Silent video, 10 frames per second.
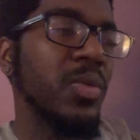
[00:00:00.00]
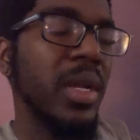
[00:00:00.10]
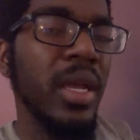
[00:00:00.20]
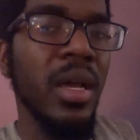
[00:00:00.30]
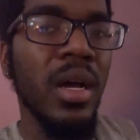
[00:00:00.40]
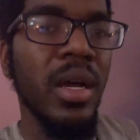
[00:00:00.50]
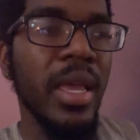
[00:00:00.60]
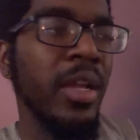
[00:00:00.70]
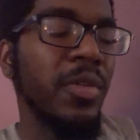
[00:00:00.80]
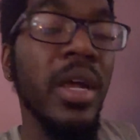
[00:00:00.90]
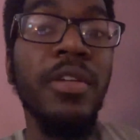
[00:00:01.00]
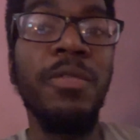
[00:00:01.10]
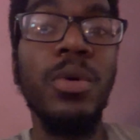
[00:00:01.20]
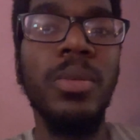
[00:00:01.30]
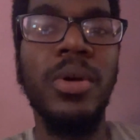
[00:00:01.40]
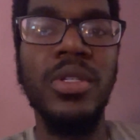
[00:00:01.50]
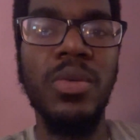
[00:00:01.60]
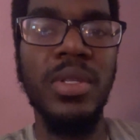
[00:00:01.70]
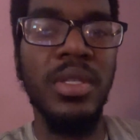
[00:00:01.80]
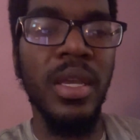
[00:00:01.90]
That's what a ignorant, uninformed
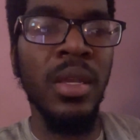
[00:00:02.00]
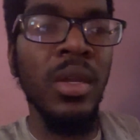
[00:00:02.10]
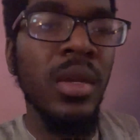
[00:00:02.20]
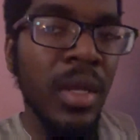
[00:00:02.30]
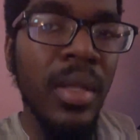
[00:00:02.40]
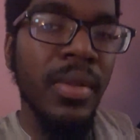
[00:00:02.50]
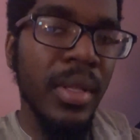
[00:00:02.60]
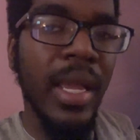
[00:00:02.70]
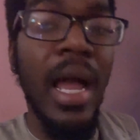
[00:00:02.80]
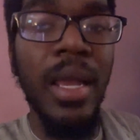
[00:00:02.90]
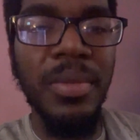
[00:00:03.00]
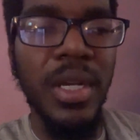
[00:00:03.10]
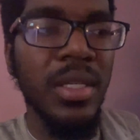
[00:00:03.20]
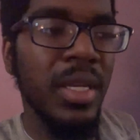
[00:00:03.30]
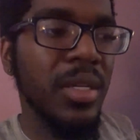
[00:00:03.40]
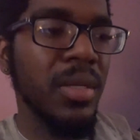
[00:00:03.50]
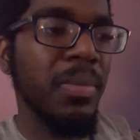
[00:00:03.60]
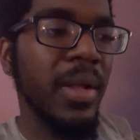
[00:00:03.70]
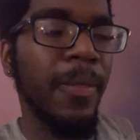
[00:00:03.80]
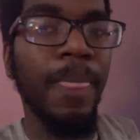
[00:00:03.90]
person would say, like
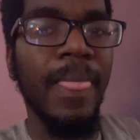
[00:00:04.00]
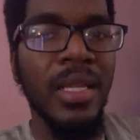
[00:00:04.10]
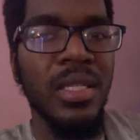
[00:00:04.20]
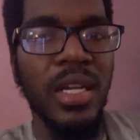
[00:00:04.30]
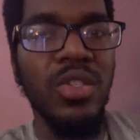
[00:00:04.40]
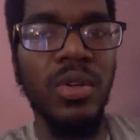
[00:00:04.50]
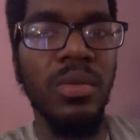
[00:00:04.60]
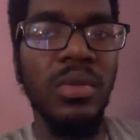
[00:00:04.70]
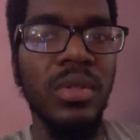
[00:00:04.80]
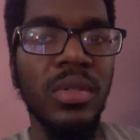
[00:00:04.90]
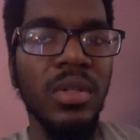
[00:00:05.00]
ImJayStation, but it's not true.